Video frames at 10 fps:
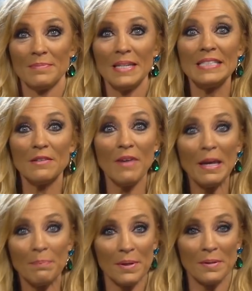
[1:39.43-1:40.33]
it's a
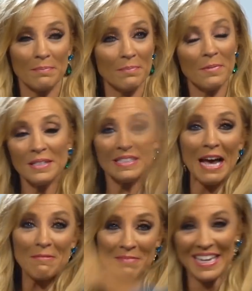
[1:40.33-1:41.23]
vapor. What does
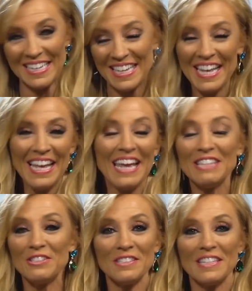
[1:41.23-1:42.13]
that mean?
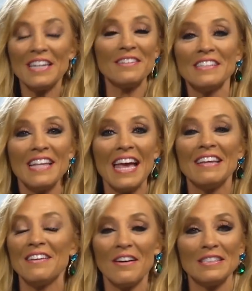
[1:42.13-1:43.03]
It's just here
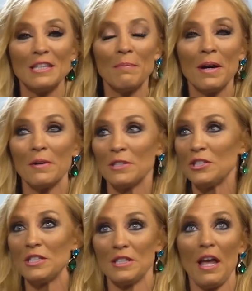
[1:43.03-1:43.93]
today, gone tomorrow. It's
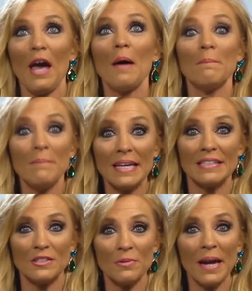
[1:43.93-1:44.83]
just a
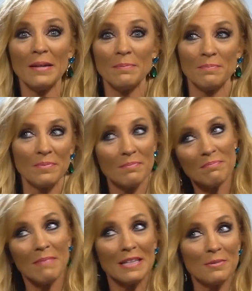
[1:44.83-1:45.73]
mist, right?
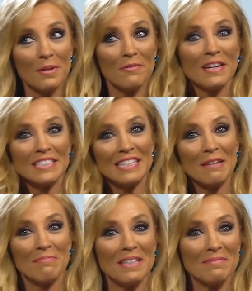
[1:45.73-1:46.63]
Might as well freshen
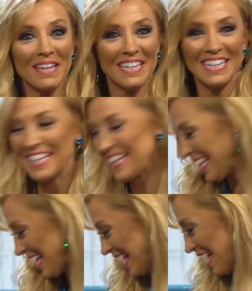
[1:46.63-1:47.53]
up a little bit.
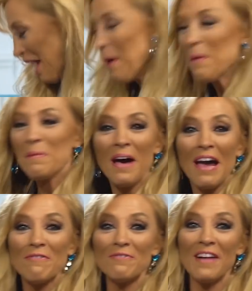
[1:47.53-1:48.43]
Well,
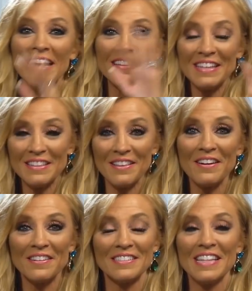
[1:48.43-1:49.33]
I finally
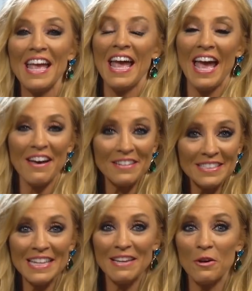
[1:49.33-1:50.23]
learned how to
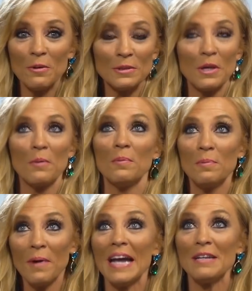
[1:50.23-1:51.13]
set goals the
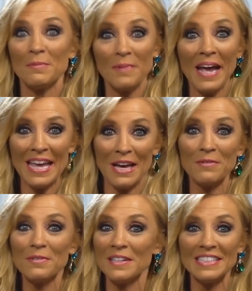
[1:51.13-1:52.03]
right way
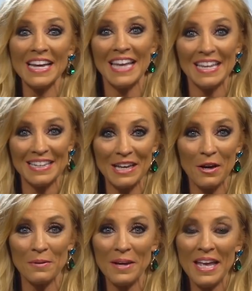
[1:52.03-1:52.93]
over a decade
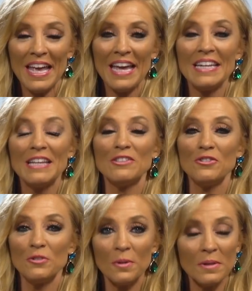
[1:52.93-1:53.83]
ago, and it
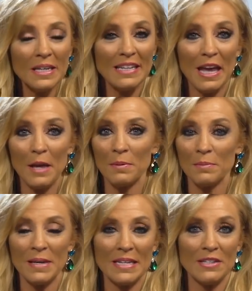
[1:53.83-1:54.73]
has truly enabled
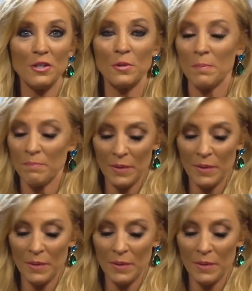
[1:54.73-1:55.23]
me to